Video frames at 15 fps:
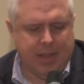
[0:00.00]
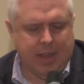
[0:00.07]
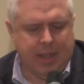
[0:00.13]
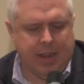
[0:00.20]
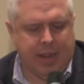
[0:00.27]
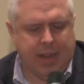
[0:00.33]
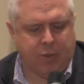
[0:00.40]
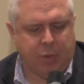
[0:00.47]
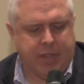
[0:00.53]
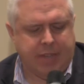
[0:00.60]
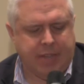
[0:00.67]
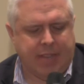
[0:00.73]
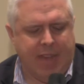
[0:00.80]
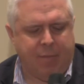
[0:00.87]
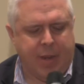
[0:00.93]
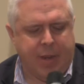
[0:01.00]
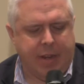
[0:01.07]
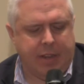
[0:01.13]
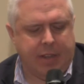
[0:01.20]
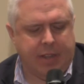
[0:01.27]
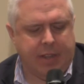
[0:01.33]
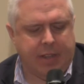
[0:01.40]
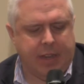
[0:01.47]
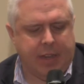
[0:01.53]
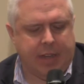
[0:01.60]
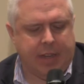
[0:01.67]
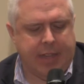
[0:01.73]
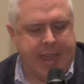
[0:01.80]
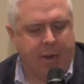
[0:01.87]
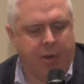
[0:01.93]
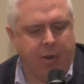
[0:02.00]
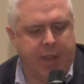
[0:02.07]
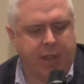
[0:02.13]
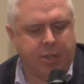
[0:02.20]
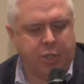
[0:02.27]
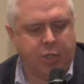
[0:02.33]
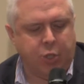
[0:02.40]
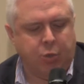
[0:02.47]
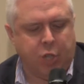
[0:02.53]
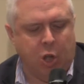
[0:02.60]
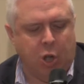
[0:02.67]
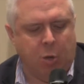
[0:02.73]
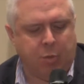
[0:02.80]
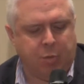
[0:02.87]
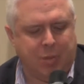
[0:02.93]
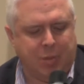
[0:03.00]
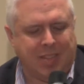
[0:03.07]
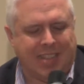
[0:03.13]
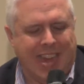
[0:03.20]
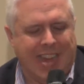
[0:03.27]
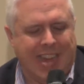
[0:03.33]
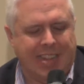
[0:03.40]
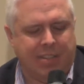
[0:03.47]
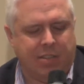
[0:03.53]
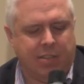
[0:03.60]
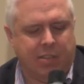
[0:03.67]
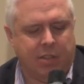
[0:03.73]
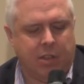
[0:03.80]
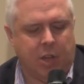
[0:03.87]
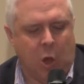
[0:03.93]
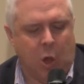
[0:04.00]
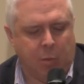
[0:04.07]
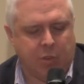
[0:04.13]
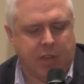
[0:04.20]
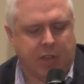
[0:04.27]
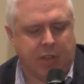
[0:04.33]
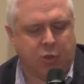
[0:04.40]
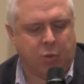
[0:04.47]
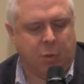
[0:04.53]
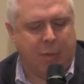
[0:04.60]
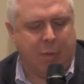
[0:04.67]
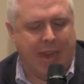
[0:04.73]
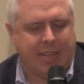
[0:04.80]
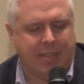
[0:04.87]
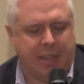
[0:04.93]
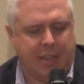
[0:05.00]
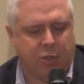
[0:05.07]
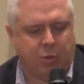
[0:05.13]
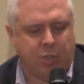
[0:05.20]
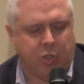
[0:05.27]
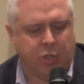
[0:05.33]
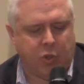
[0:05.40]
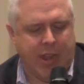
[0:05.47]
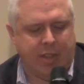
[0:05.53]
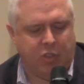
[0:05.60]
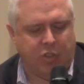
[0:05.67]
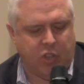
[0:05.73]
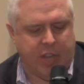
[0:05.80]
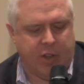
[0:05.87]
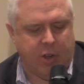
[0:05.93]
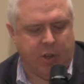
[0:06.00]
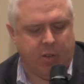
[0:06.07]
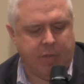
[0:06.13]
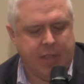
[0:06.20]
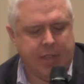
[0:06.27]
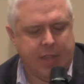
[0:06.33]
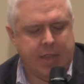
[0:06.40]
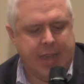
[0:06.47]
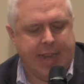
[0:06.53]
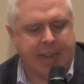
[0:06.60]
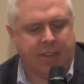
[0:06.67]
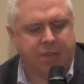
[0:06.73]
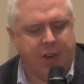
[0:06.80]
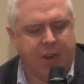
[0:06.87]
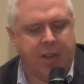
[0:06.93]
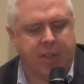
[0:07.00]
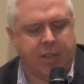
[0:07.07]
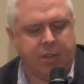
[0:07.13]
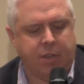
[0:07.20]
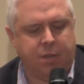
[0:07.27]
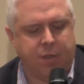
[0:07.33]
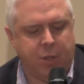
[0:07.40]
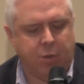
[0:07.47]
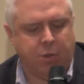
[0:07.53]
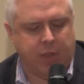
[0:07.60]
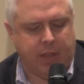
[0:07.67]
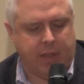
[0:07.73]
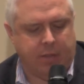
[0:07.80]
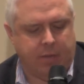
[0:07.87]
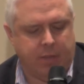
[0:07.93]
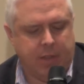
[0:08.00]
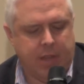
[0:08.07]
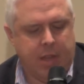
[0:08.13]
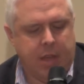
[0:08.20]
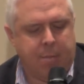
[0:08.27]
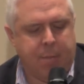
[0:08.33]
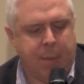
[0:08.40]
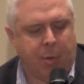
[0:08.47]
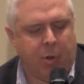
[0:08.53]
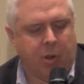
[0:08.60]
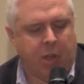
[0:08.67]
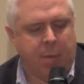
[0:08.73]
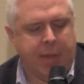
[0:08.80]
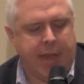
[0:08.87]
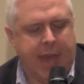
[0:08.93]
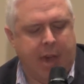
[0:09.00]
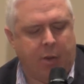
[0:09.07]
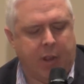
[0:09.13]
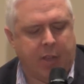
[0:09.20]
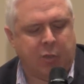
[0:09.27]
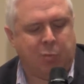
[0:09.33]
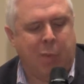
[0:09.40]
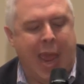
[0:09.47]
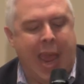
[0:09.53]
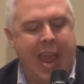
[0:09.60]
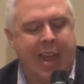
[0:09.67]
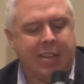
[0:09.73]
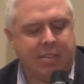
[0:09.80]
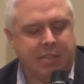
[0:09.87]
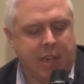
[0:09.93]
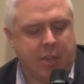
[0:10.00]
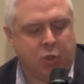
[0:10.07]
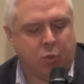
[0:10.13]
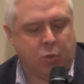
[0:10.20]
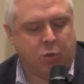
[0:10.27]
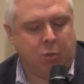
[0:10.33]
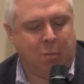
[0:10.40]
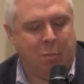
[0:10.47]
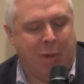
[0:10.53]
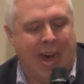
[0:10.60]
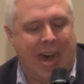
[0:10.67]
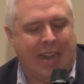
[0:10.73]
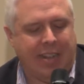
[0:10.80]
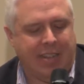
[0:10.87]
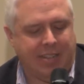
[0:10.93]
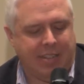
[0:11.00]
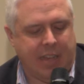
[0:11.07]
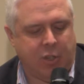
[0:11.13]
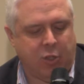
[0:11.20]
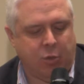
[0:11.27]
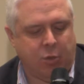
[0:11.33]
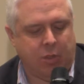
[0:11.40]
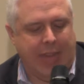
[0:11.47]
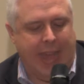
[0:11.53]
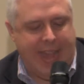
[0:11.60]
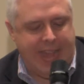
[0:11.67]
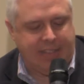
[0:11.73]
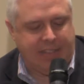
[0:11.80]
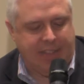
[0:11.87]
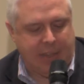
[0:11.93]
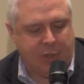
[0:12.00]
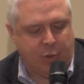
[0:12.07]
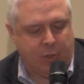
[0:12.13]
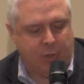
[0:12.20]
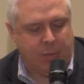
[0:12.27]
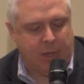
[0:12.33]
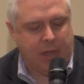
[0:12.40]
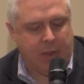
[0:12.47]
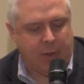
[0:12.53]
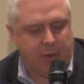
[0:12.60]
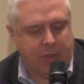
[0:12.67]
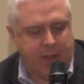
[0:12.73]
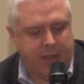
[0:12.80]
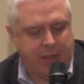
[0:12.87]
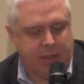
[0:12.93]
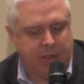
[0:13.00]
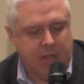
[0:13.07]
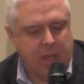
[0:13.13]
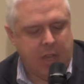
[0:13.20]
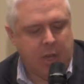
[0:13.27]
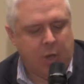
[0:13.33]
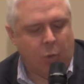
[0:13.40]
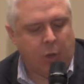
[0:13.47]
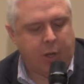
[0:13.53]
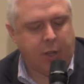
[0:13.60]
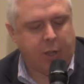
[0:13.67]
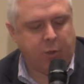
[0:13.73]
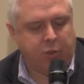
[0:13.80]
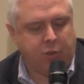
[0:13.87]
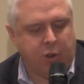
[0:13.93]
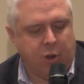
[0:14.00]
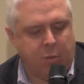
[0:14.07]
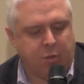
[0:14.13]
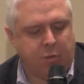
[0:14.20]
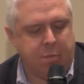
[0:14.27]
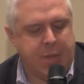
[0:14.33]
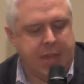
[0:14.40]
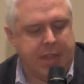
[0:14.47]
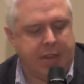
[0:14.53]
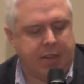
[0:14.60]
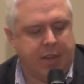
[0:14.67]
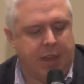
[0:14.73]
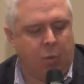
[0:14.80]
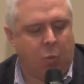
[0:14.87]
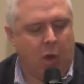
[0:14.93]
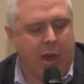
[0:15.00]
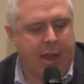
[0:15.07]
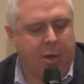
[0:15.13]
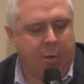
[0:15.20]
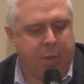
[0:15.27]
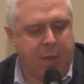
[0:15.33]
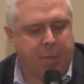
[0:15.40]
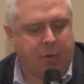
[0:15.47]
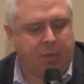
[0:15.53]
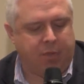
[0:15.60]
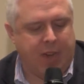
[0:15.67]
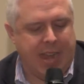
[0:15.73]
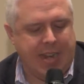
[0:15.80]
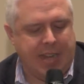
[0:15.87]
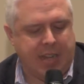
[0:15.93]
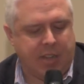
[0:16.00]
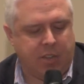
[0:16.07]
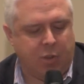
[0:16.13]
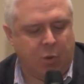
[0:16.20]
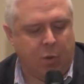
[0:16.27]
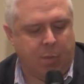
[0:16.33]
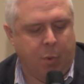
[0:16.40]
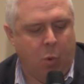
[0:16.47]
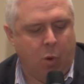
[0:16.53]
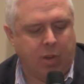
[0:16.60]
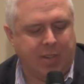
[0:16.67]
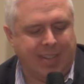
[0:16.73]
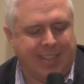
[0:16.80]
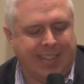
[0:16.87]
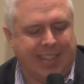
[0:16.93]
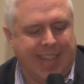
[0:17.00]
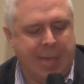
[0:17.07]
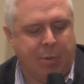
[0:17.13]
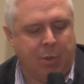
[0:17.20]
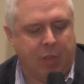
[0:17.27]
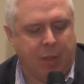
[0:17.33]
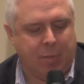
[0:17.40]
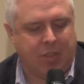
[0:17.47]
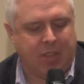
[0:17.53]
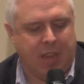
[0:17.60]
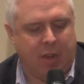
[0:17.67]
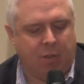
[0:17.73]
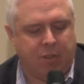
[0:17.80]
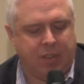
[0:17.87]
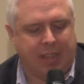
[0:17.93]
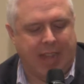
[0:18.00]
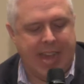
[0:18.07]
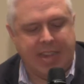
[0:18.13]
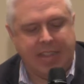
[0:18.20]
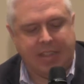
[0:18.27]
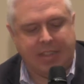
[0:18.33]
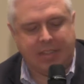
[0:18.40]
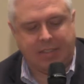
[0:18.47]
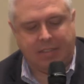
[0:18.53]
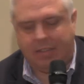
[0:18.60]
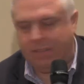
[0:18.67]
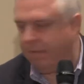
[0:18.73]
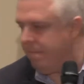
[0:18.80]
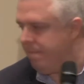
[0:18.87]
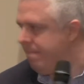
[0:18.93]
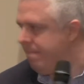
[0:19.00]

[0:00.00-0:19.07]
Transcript: The next one is I've been uh, hearing new terms besides homosexual, bisexual, and transgender, and it's very confusing. People are coming out as pansexual, polysexual, asexual, among other things. What do those terms mean, and why are people finding it so important to label themselves like this?